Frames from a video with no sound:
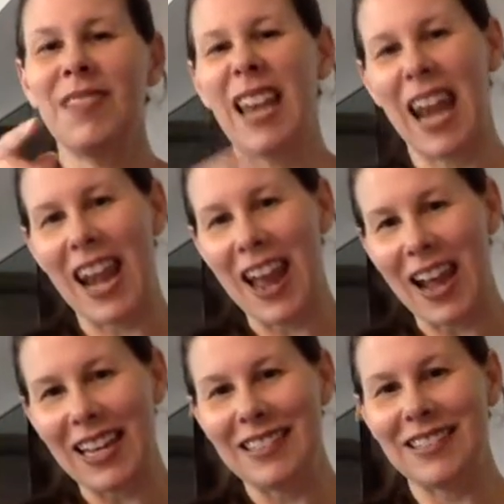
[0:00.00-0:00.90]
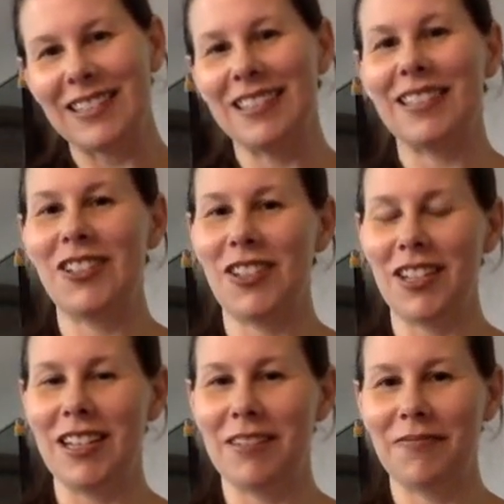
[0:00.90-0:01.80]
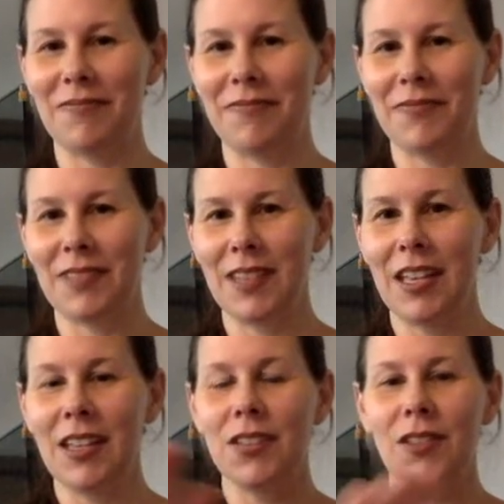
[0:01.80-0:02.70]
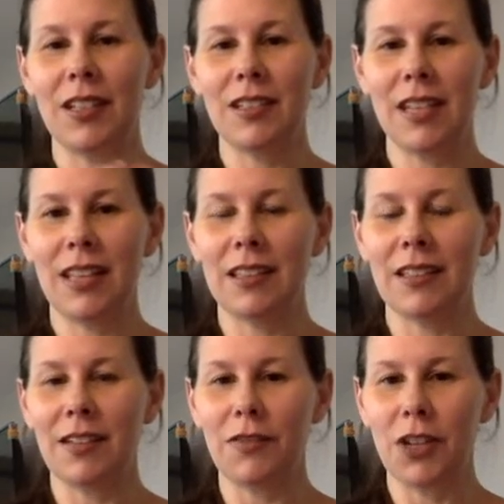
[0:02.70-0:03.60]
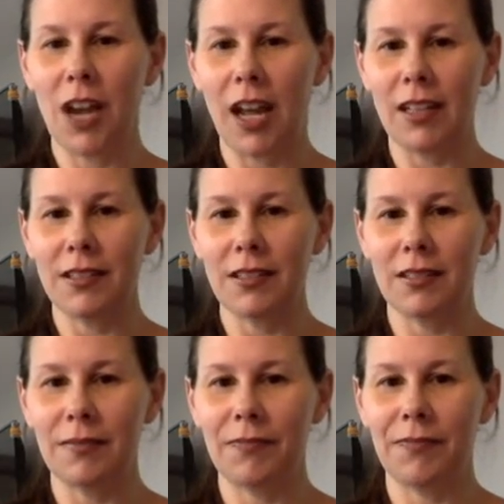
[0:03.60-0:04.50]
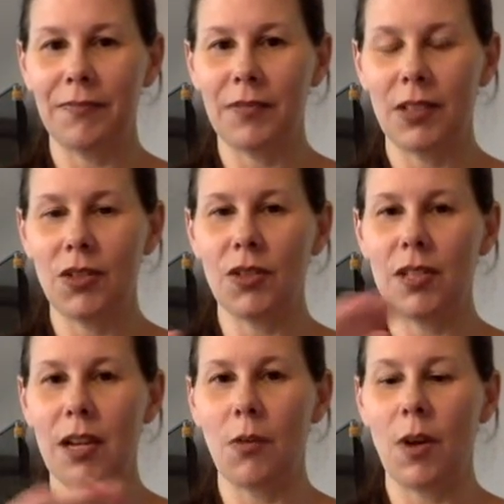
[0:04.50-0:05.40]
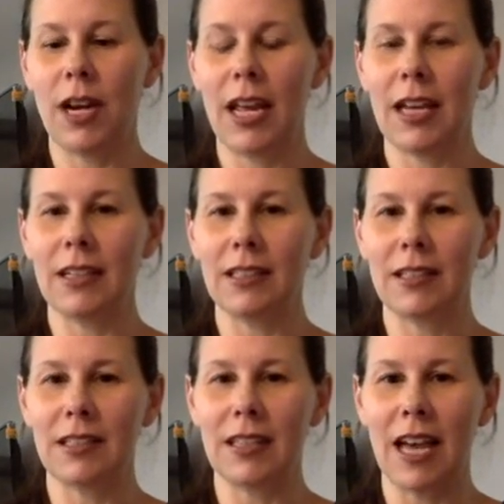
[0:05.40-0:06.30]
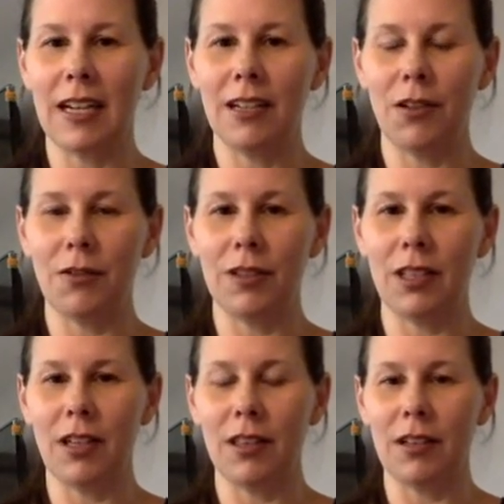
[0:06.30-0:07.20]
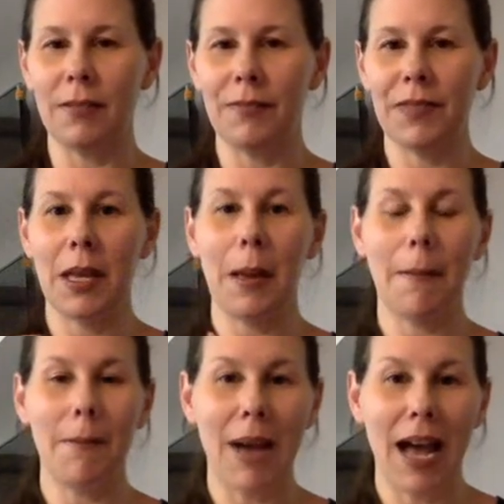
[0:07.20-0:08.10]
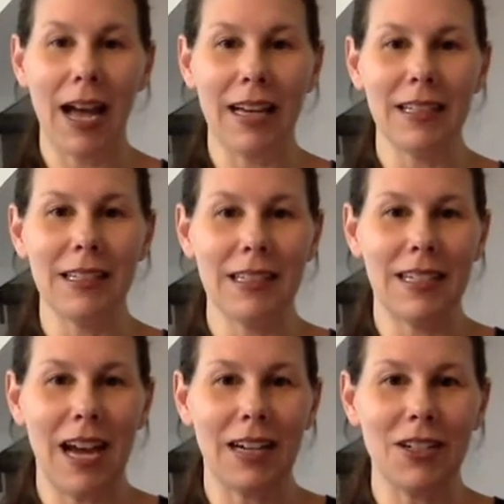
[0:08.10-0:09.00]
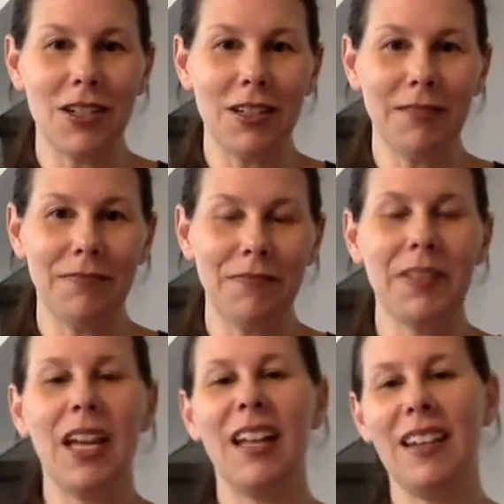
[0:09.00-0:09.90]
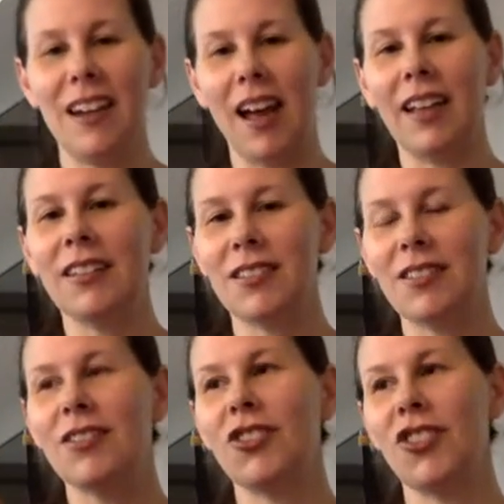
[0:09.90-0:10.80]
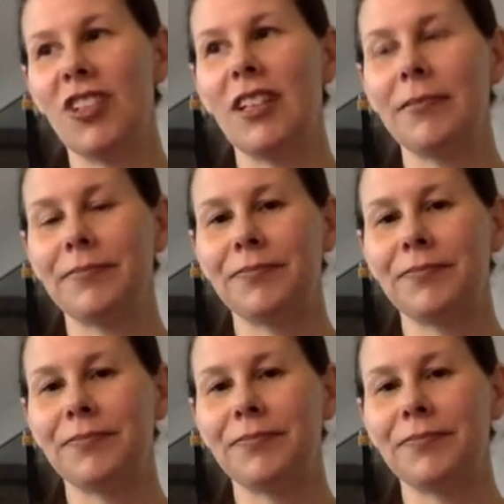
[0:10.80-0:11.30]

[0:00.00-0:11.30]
nice she. So let's sign the sign for nice. You just take one hand and slide it over the other. My doctor, nice she.